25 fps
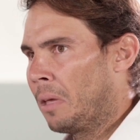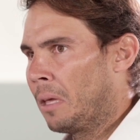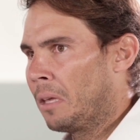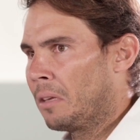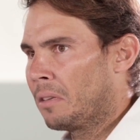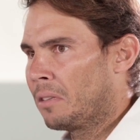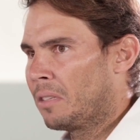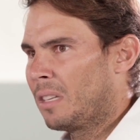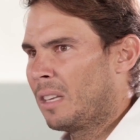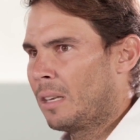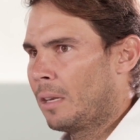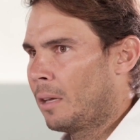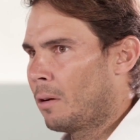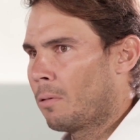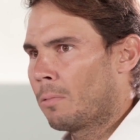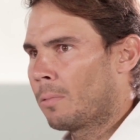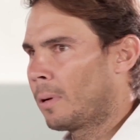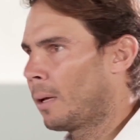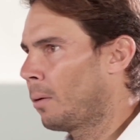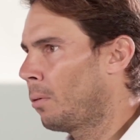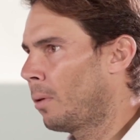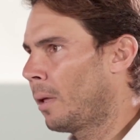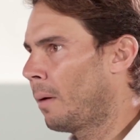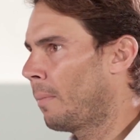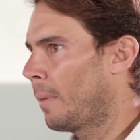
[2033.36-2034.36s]
at least I've
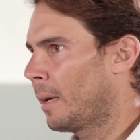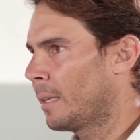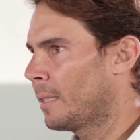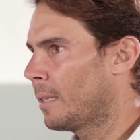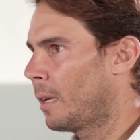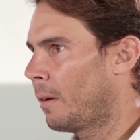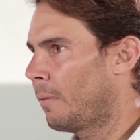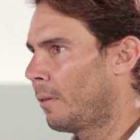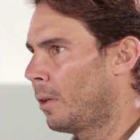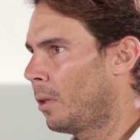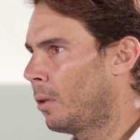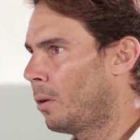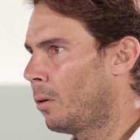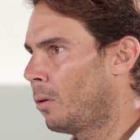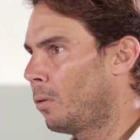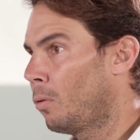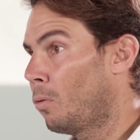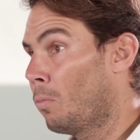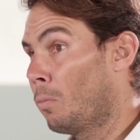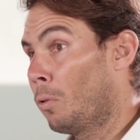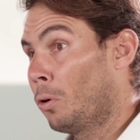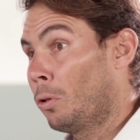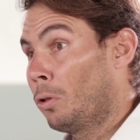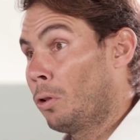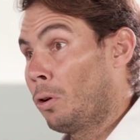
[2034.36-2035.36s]
listened to people, and
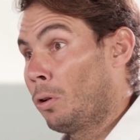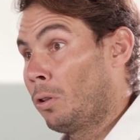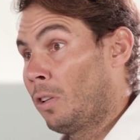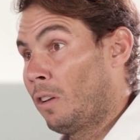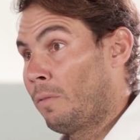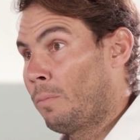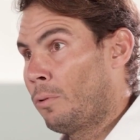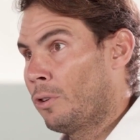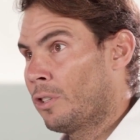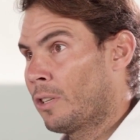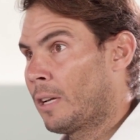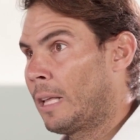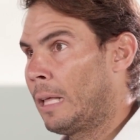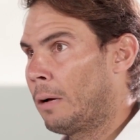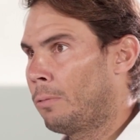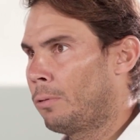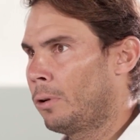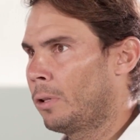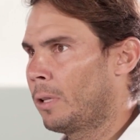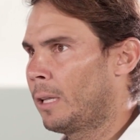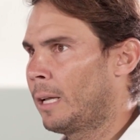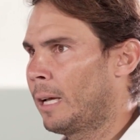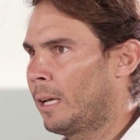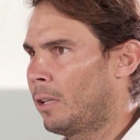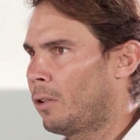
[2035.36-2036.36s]
that has
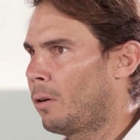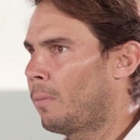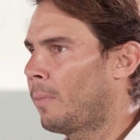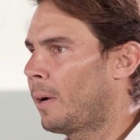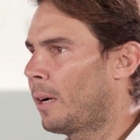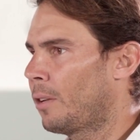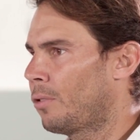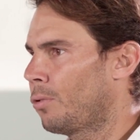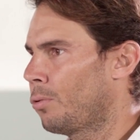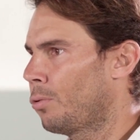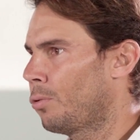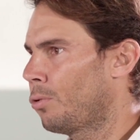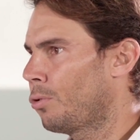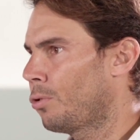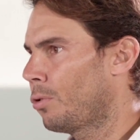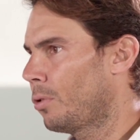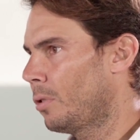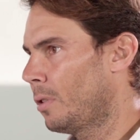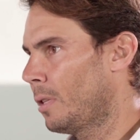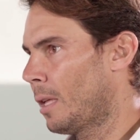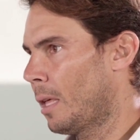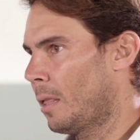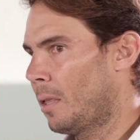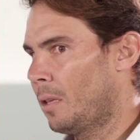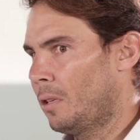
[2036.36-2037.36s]
definitely served me.
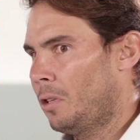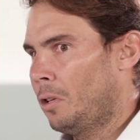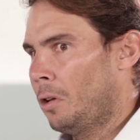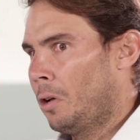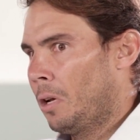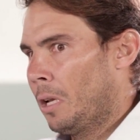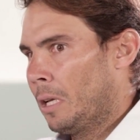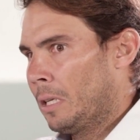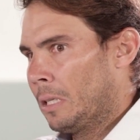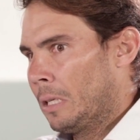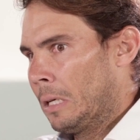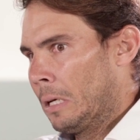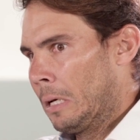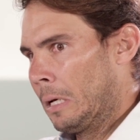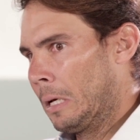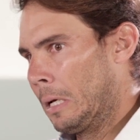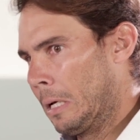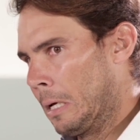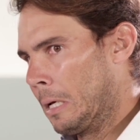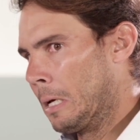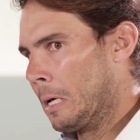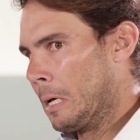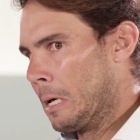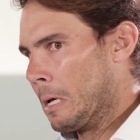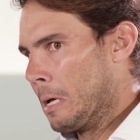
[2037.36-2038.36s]
But of course,
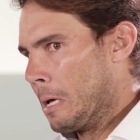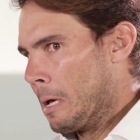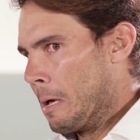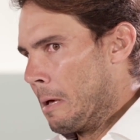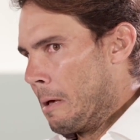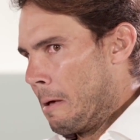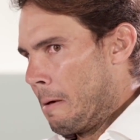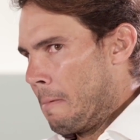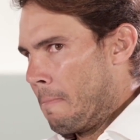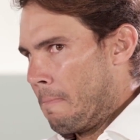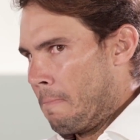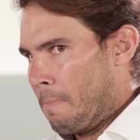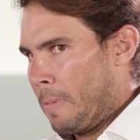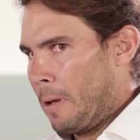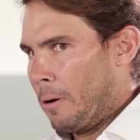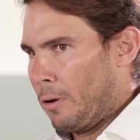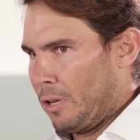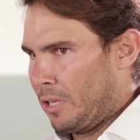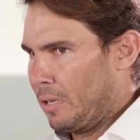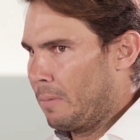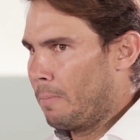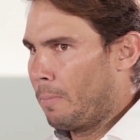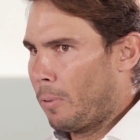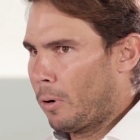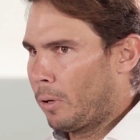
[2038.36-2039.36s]
after this, we all
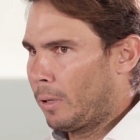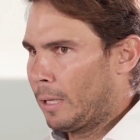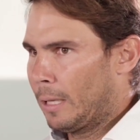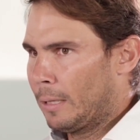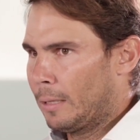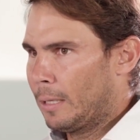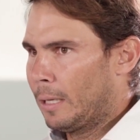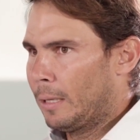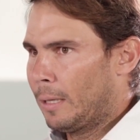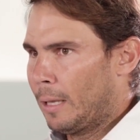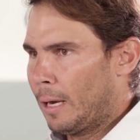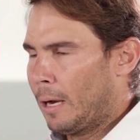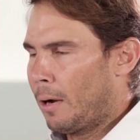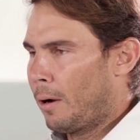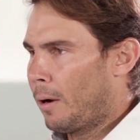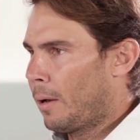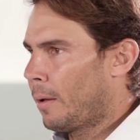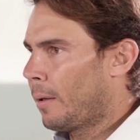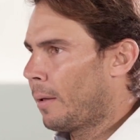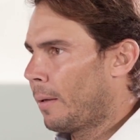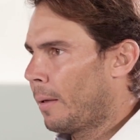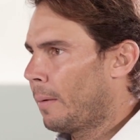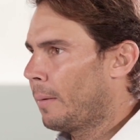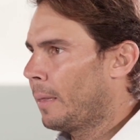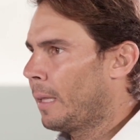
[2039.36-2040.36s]
have to make our own
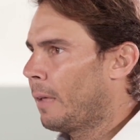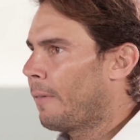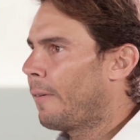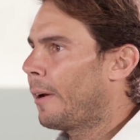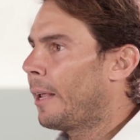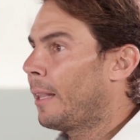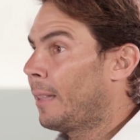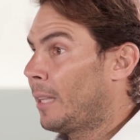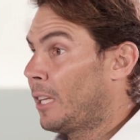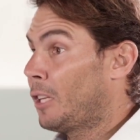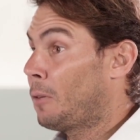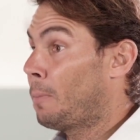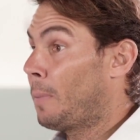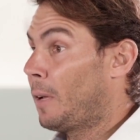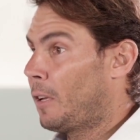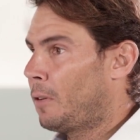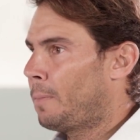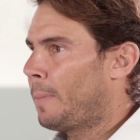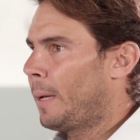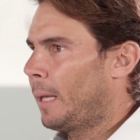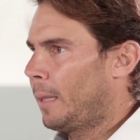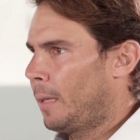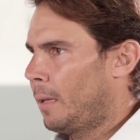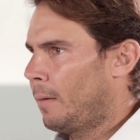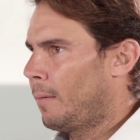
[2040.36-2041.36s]
choices, and
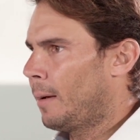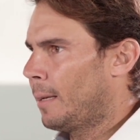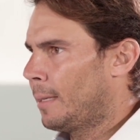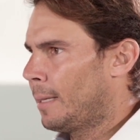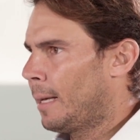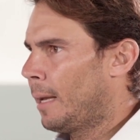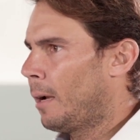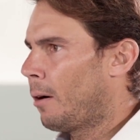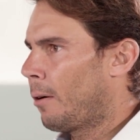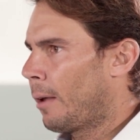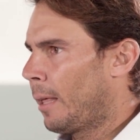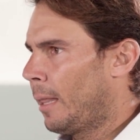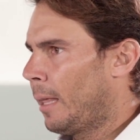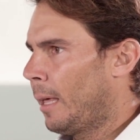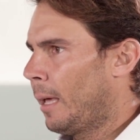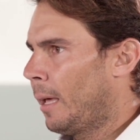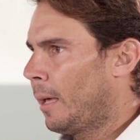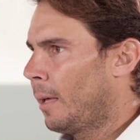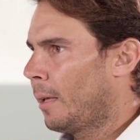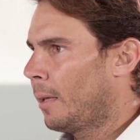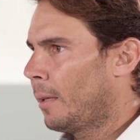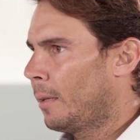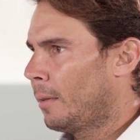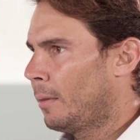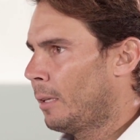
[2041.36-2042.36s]
it's
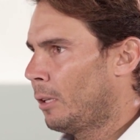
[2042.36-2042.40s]
important to